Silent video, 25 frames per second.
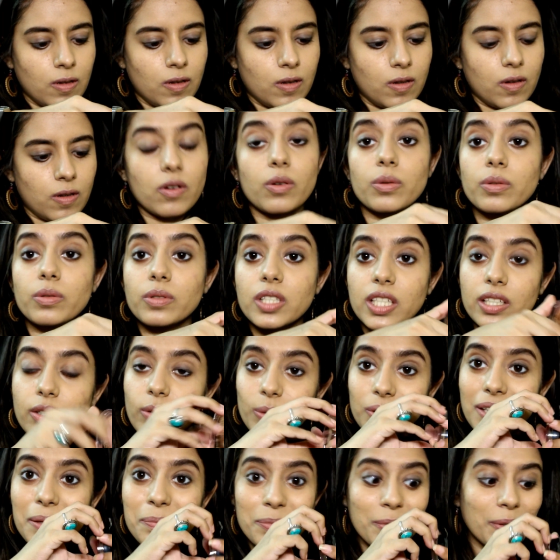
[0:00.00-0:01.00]
Oh dear
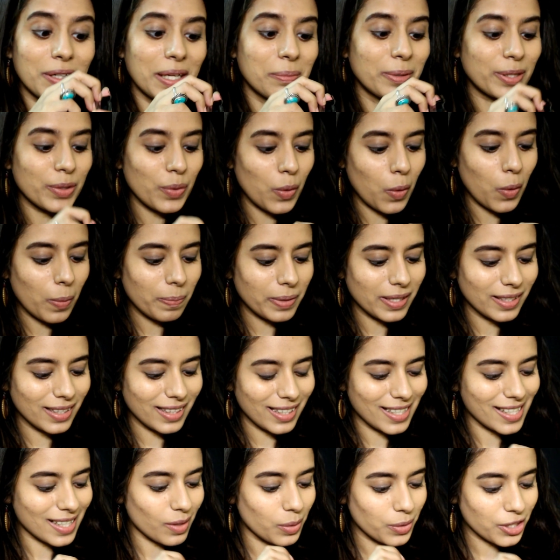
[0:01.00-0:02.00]
God, I'm not able to open
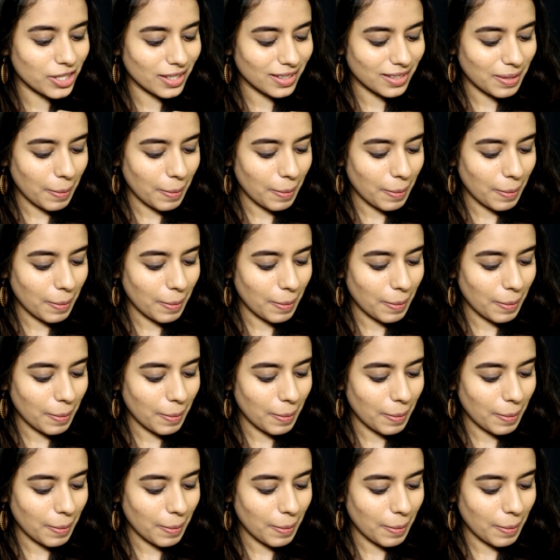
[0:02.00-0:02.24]
this. Oh shit.